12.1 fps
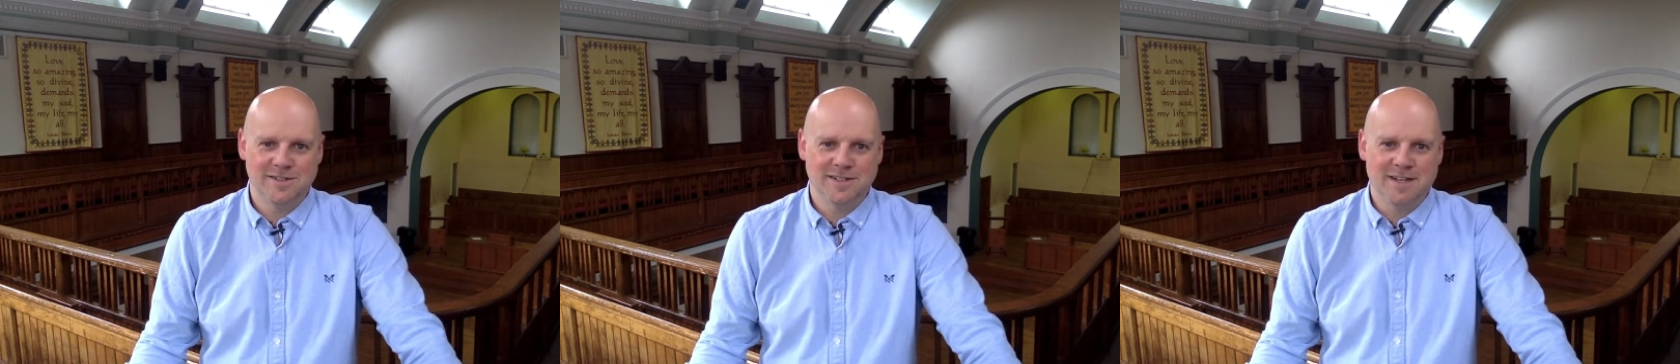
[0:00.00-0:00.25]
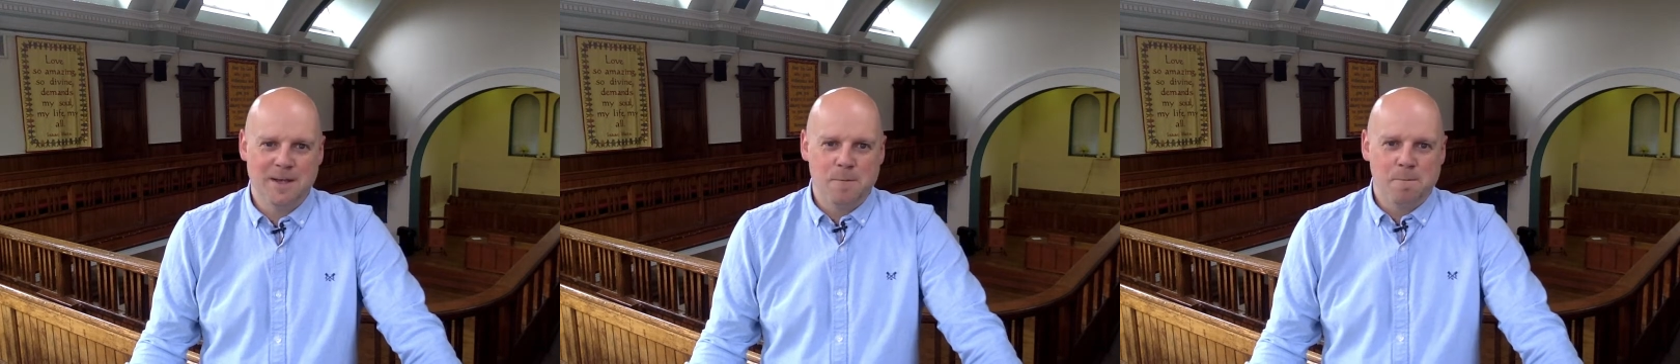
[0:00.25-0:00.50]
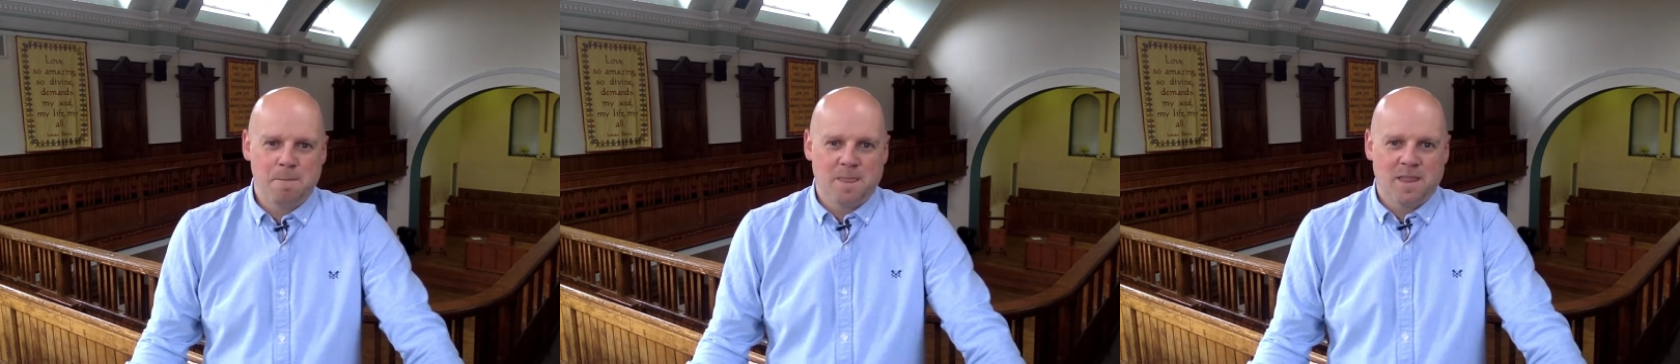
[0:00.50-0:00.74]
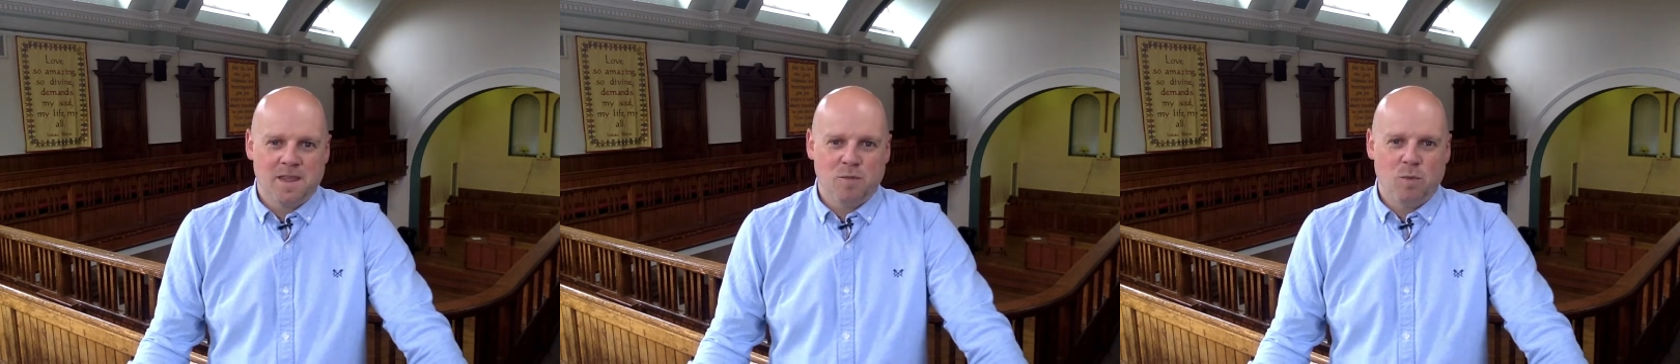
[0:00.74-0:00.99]
And
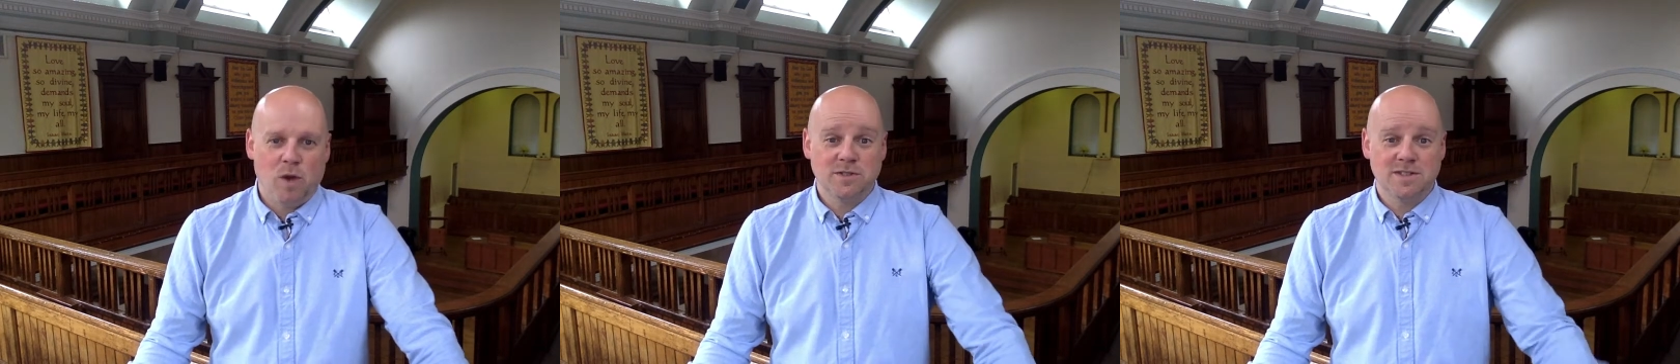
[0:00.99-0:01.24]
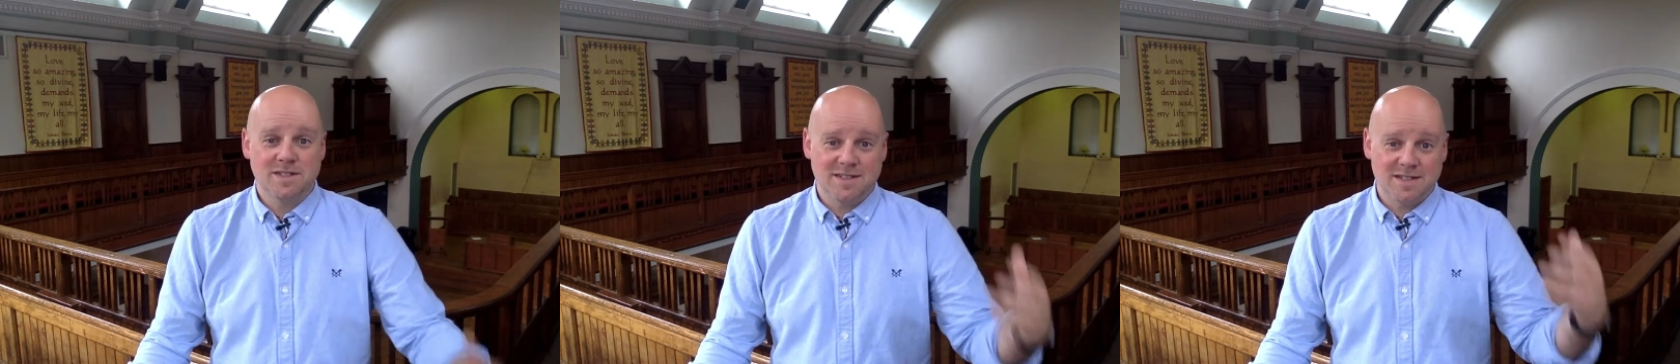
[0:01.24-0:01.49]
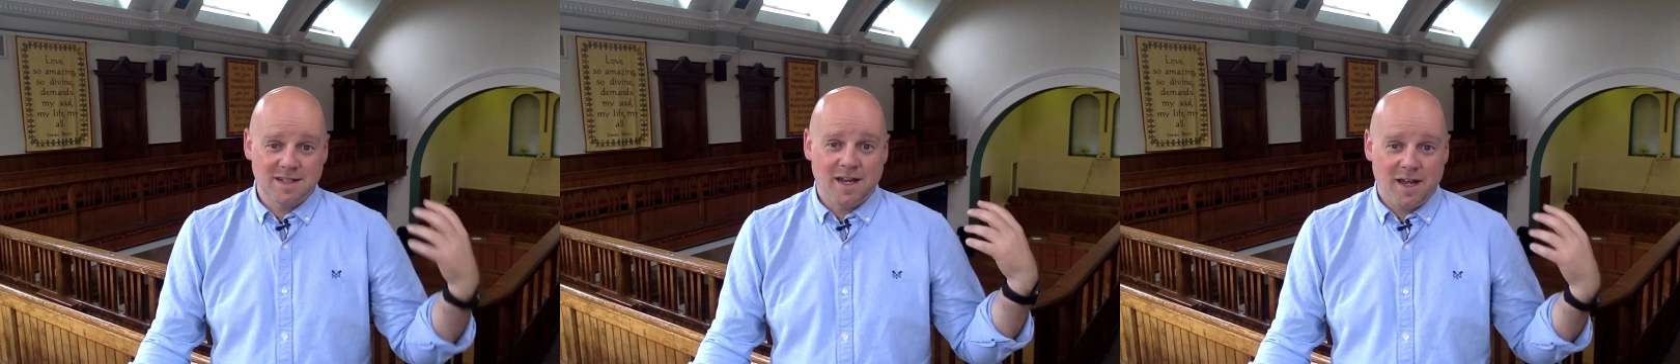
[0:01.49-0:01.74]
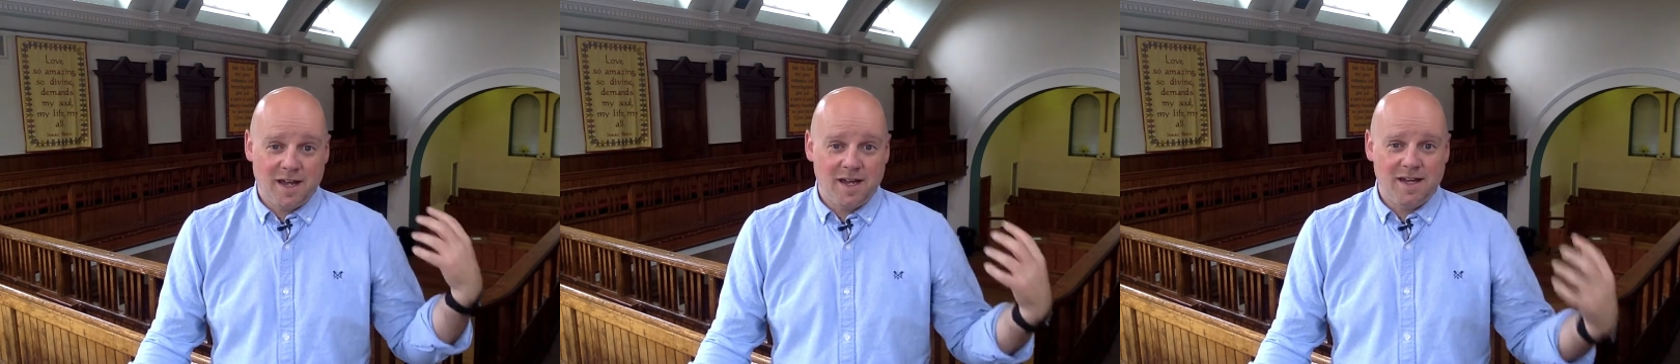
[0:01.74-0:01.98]
whilst
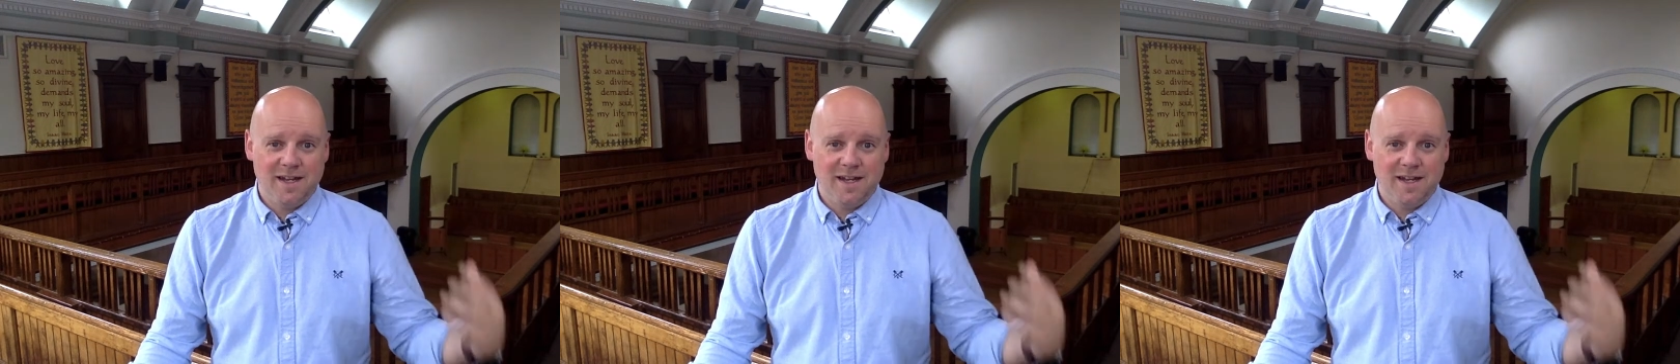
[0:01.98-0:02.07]
it